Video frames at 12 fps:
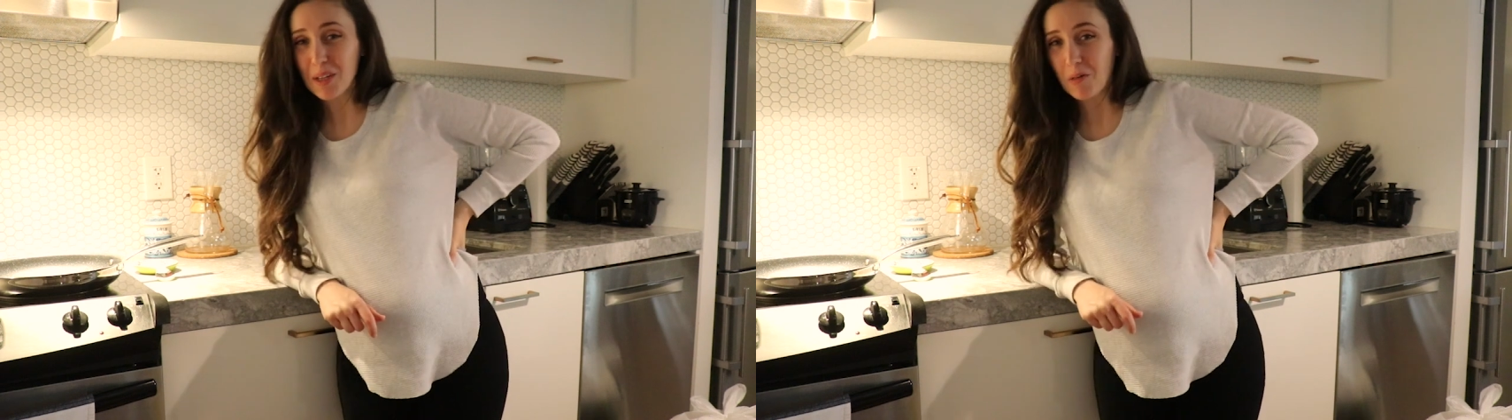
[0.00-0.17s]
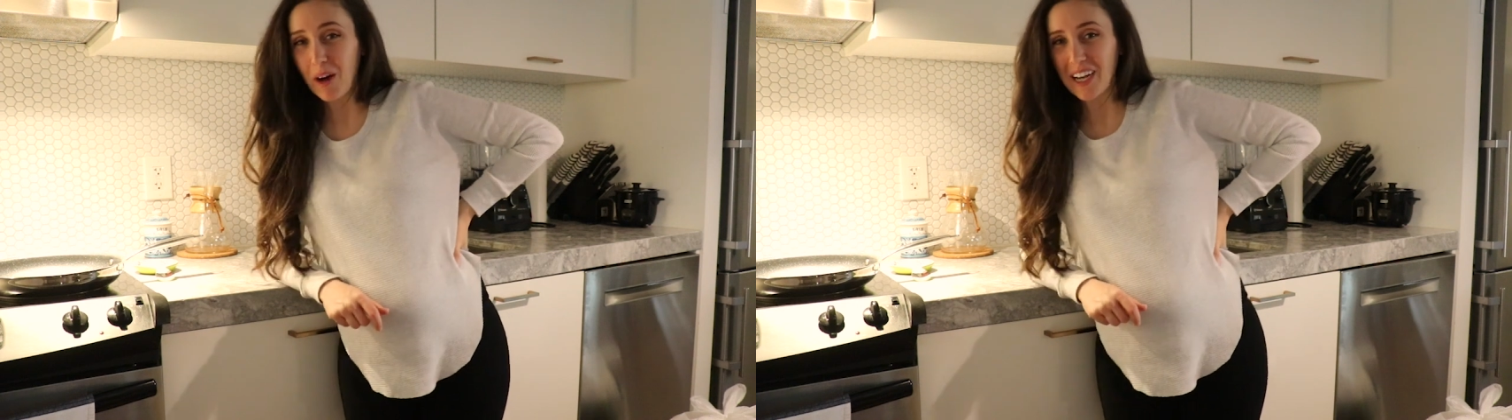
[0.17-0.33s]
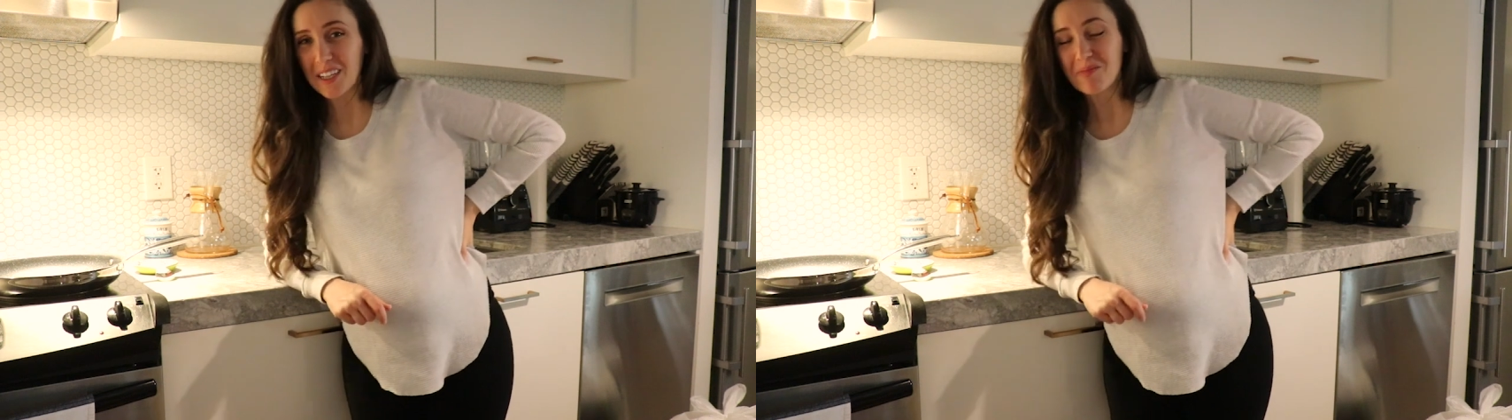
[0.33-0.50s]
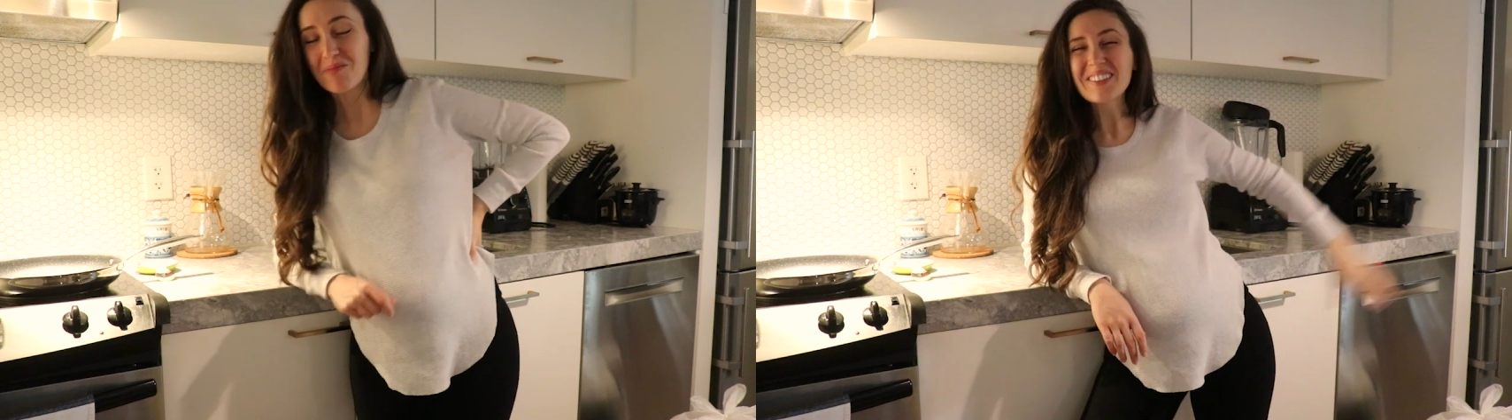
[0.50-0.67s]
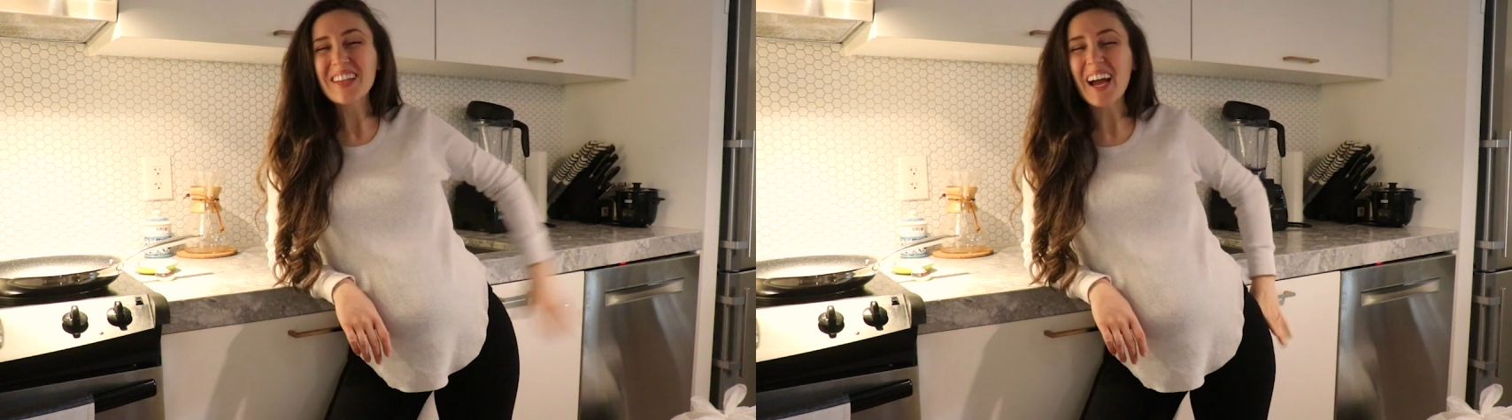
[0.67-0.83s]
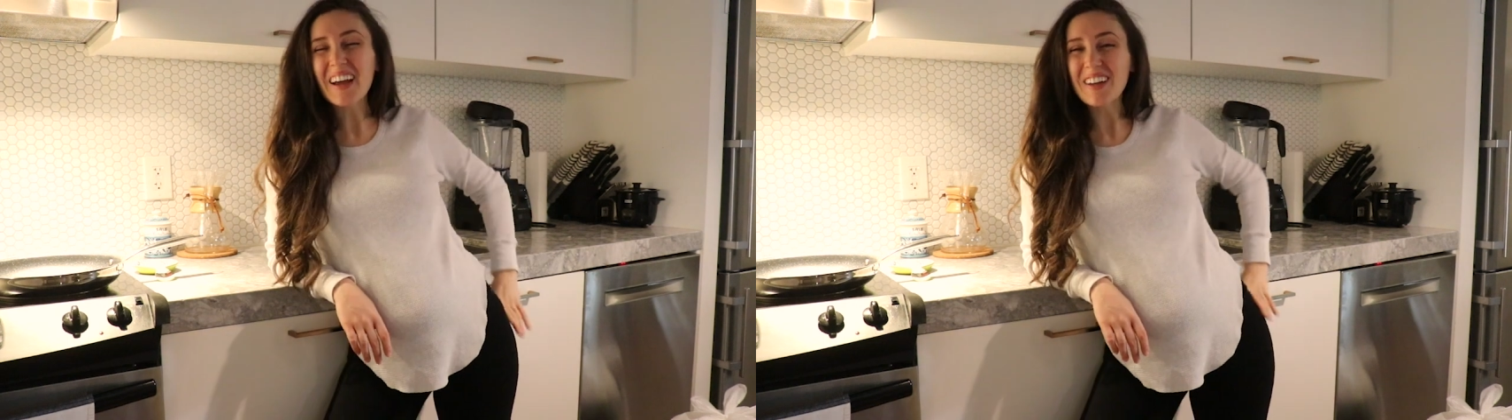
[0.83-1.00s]
a while.
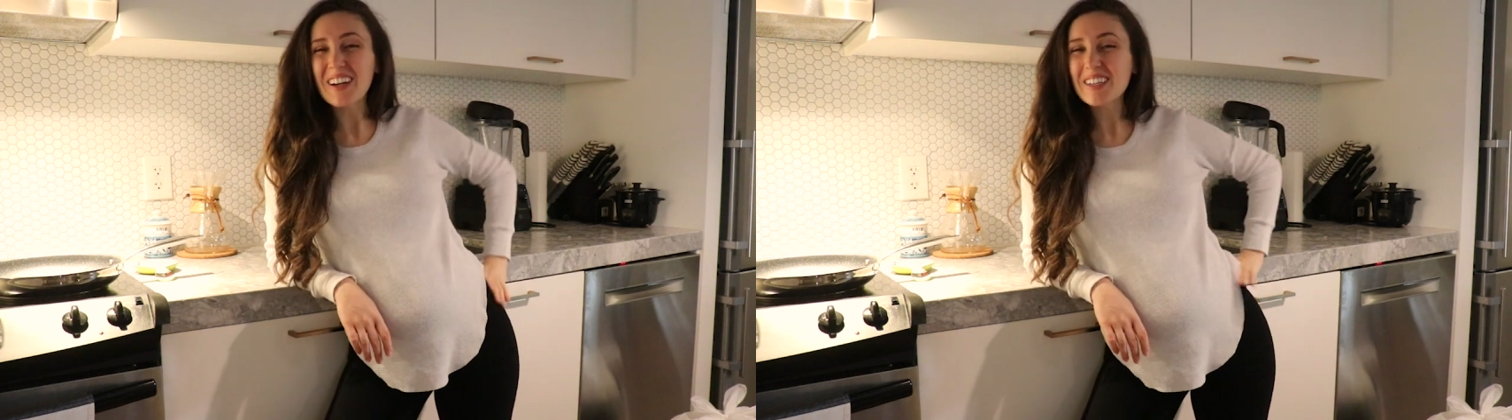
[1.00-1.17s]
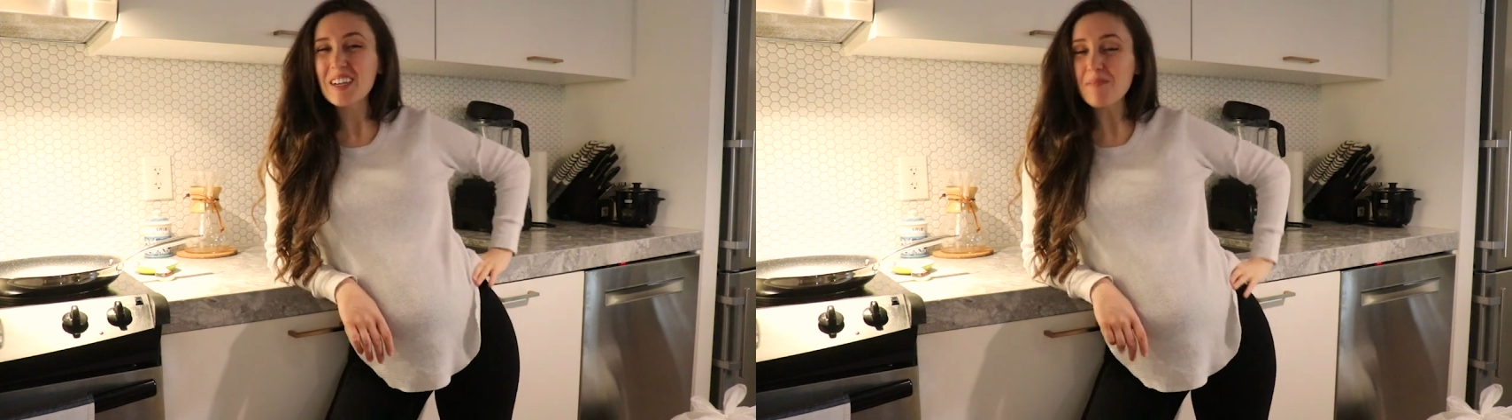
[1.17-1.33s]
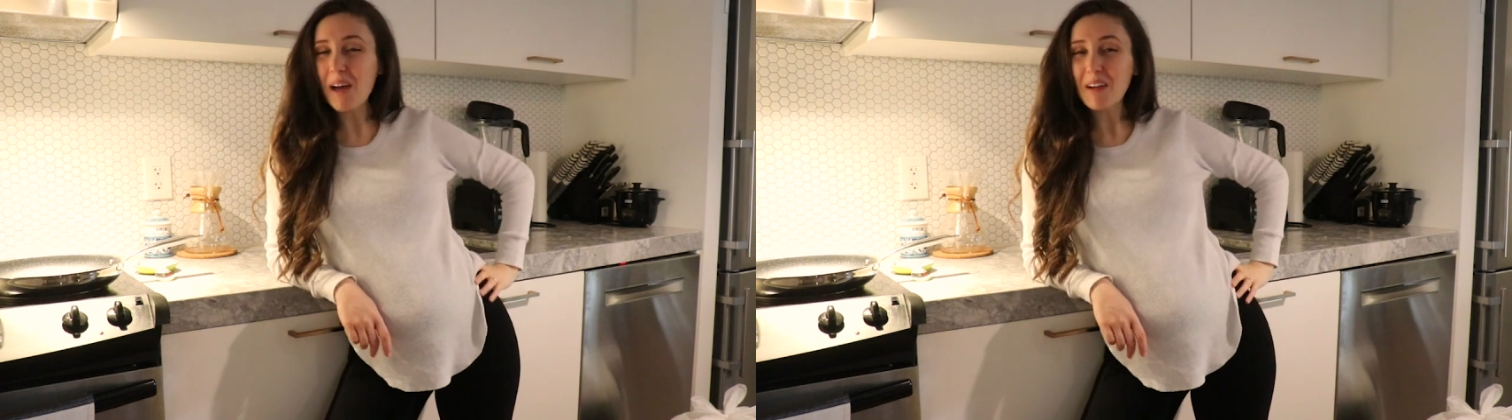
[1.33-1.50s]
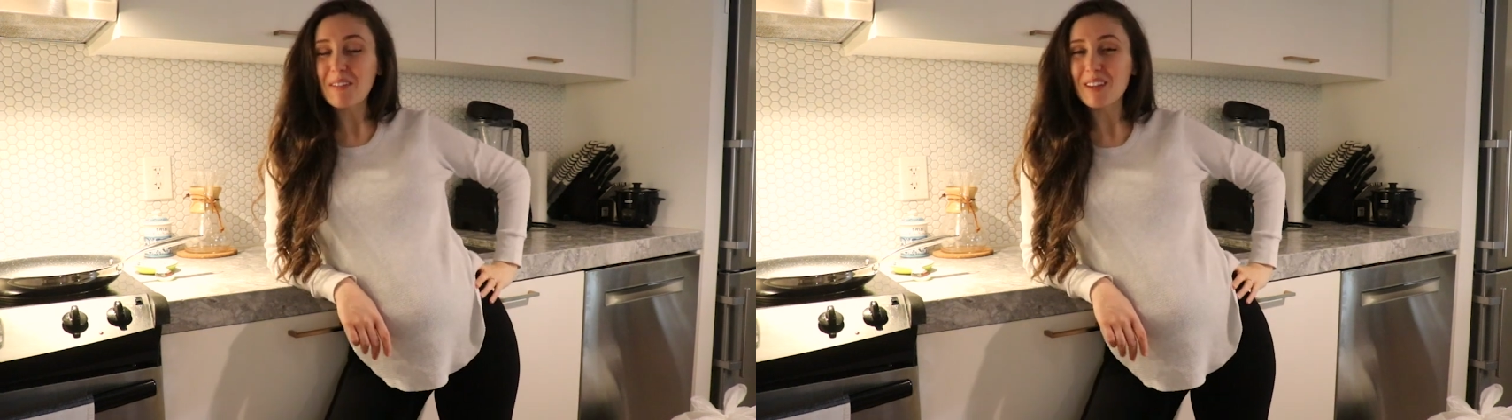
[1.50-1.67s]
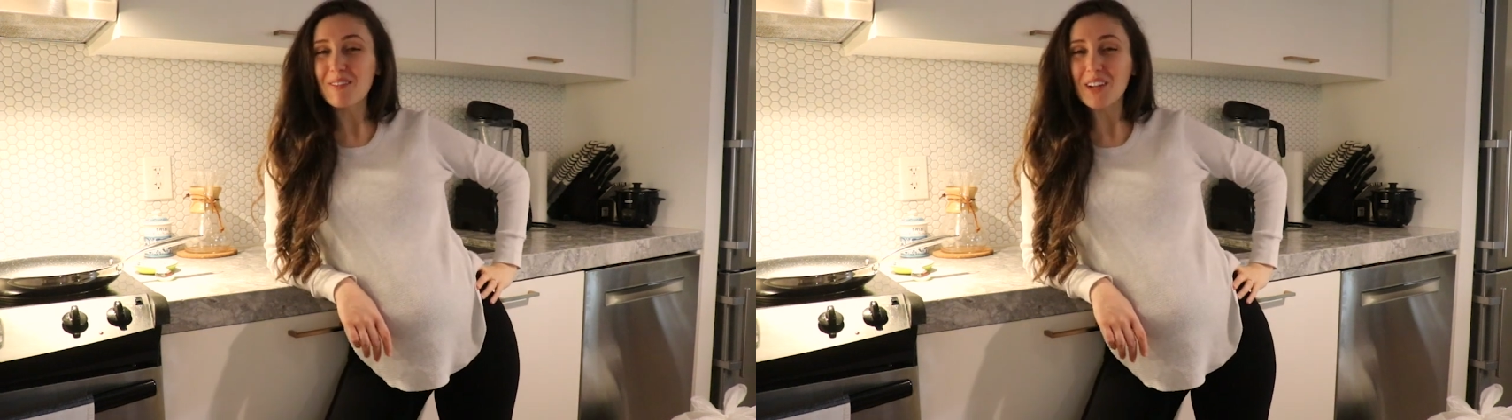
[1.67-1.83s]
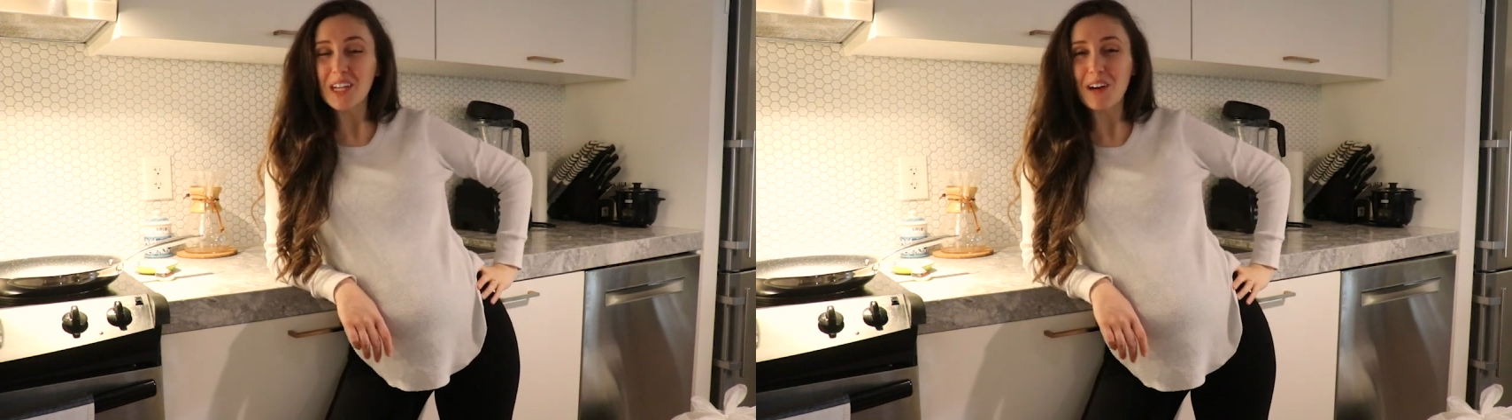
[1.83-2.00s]
I thought I'd come back with a
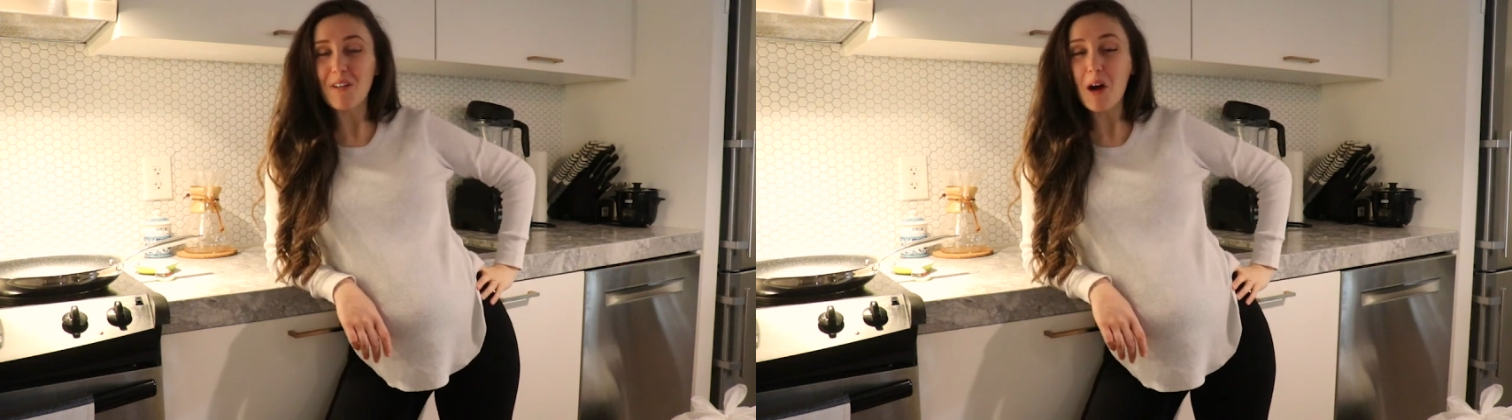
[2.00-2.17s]
video